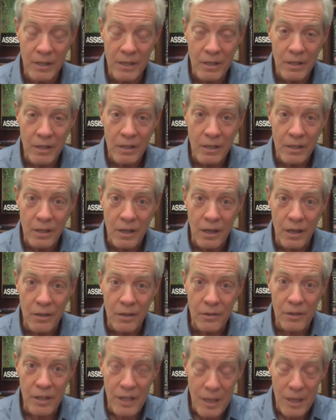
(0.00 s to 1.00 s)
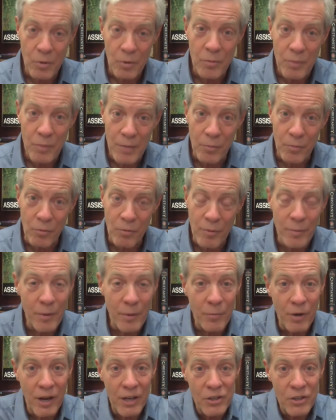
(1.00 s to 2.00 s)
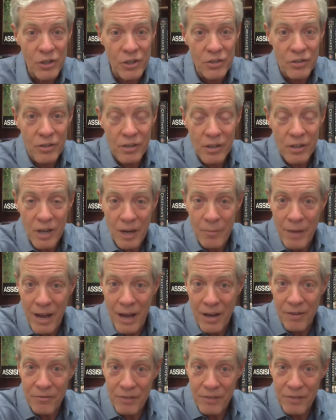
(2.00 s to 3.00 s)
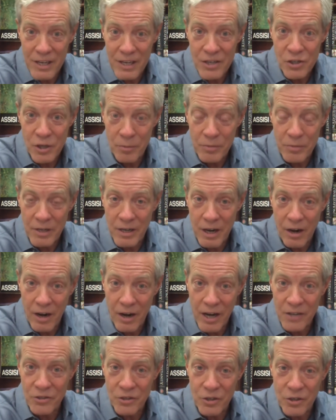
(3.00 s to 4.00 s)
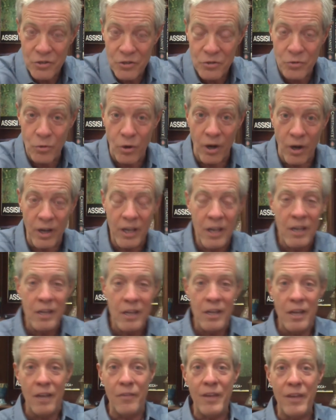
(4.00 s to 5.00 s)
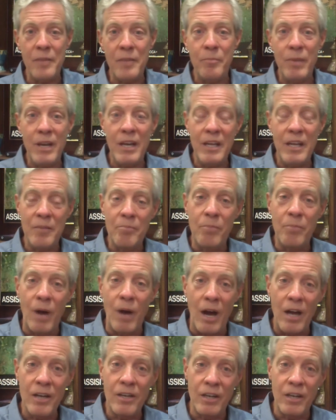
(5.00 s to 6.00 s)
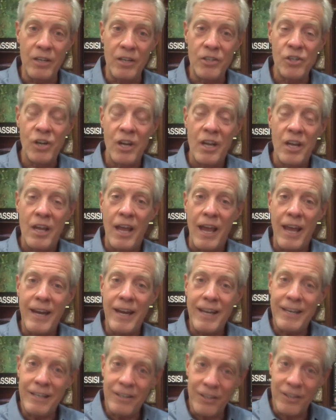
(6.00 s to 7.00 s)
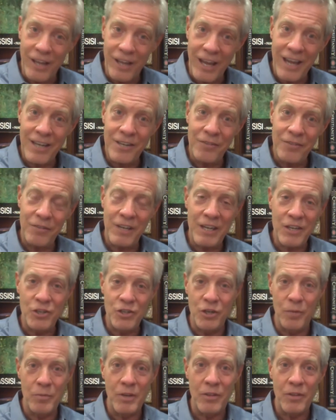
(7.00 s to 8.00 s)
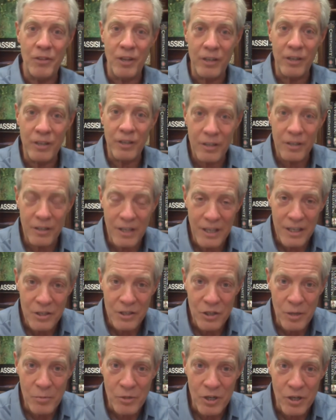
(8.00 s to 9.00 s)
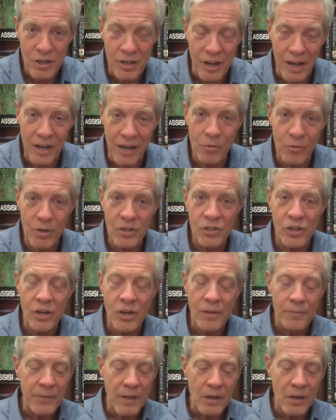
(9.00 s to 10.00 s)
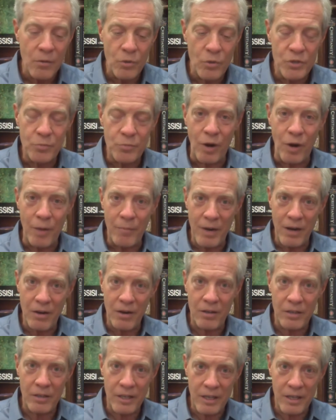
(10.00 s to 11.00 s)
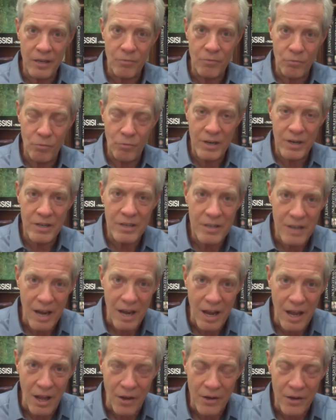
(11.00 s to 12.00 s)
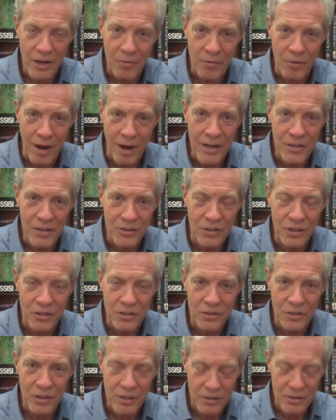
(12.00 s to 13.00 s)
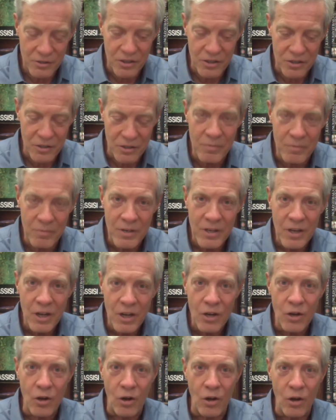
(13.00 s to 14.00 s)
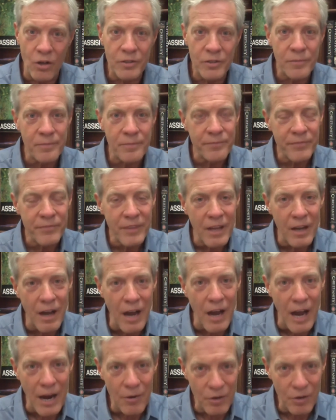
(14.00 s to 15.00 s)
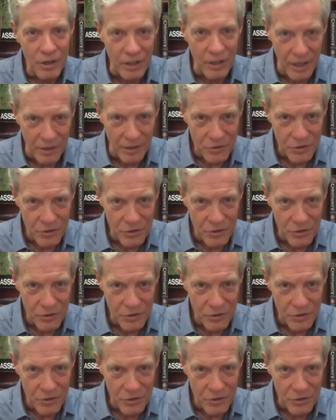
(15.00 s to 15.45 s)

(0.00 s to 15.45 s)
The Hebrew people, remember, had just come out of Egypt in our Exodus story. They had been in bondage, and in the land of Egypt, the Egyptian language was primarily written down in a writing system called hieroglyphs.